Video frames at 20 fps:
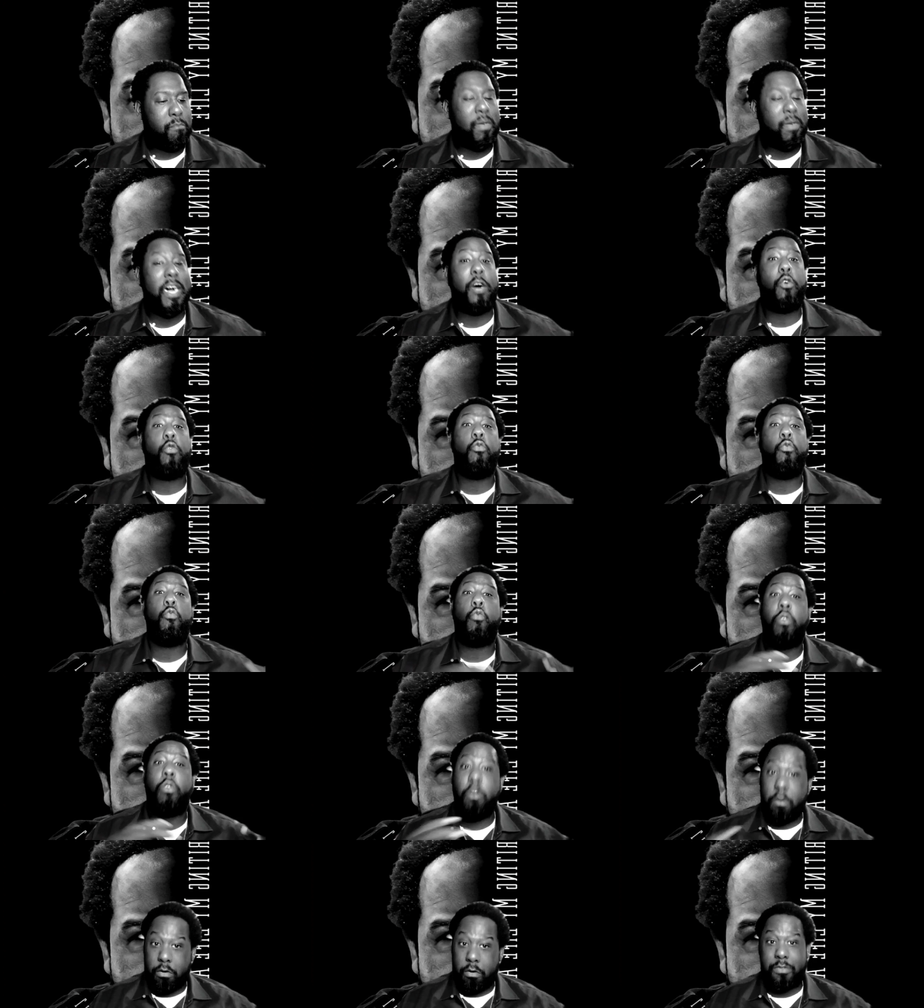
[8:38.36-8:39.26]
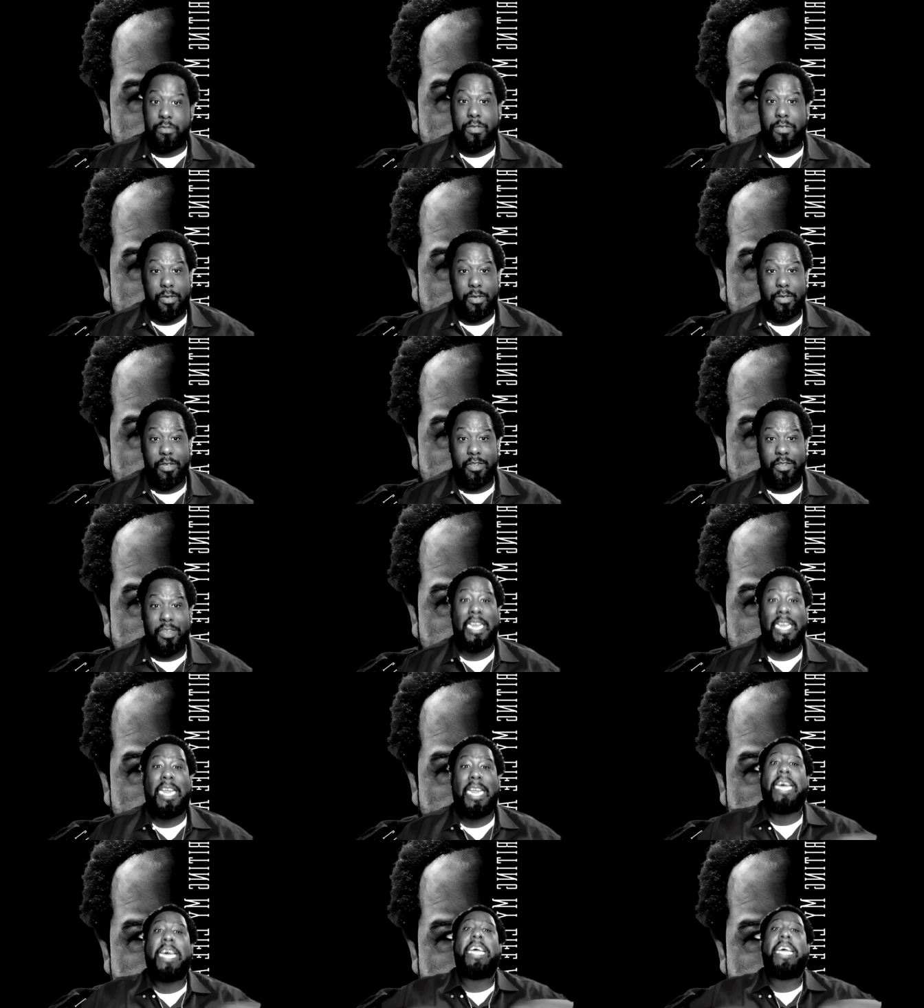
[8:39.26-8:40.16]
my own world
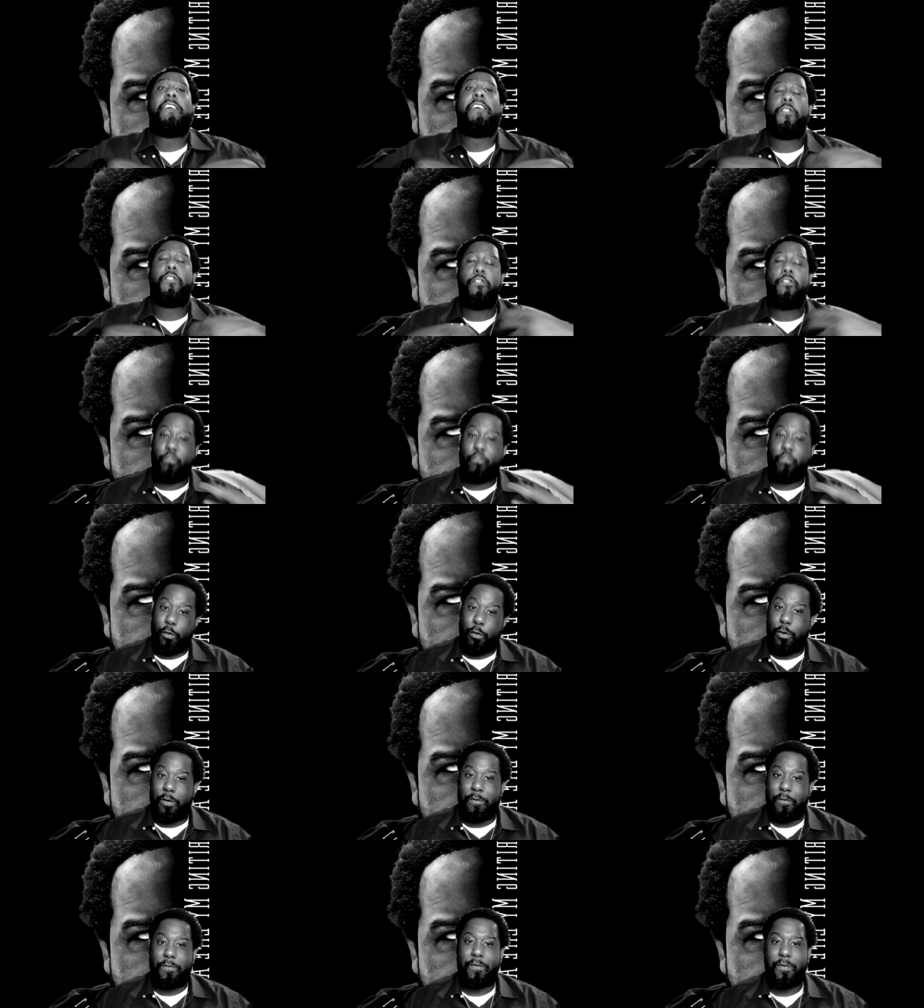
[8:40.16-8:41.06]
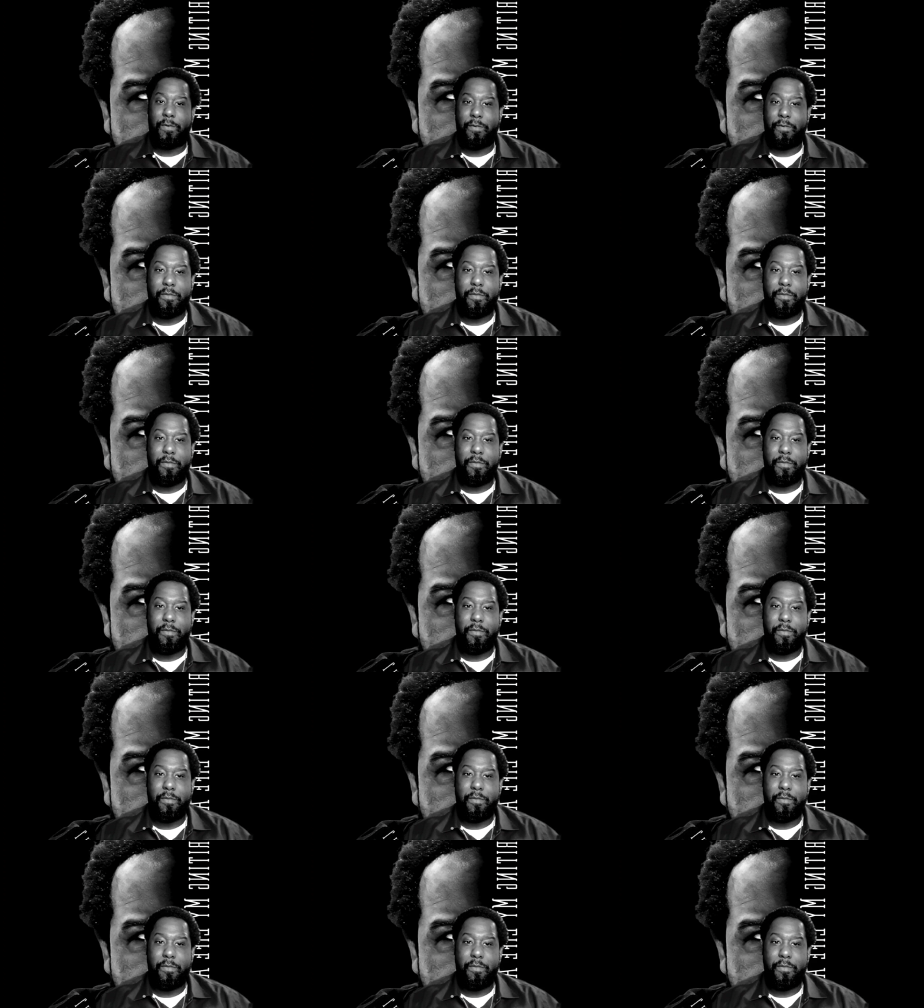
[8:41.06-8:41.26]
that I have control of.